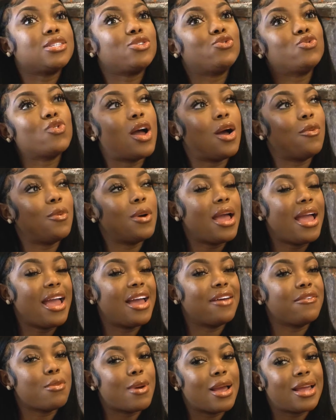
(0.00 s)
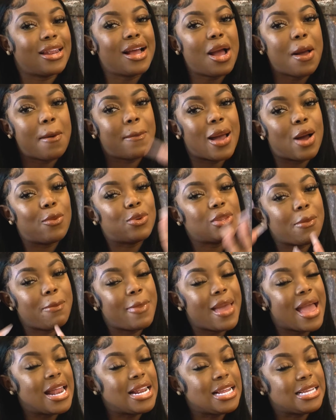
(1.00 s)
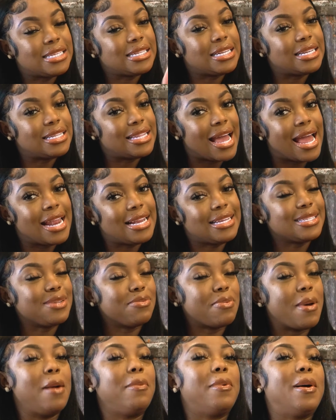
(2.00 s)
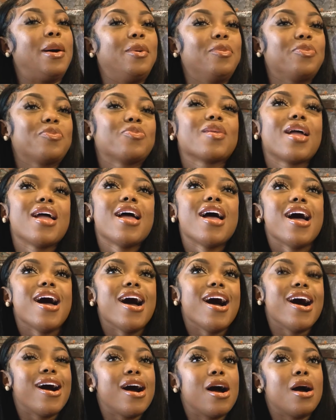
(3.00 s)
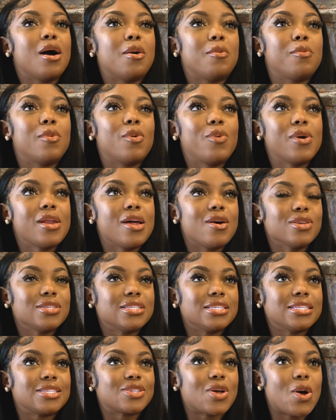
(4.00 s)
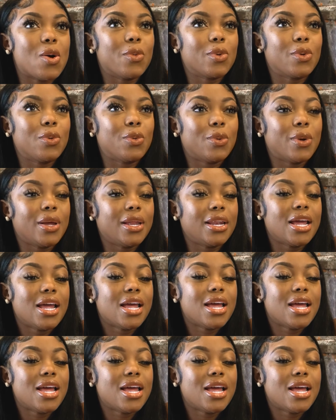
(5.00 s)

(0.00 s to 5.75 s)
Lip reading: I want everybody to come out with the baddies and the daddies to pop out. What else is going on?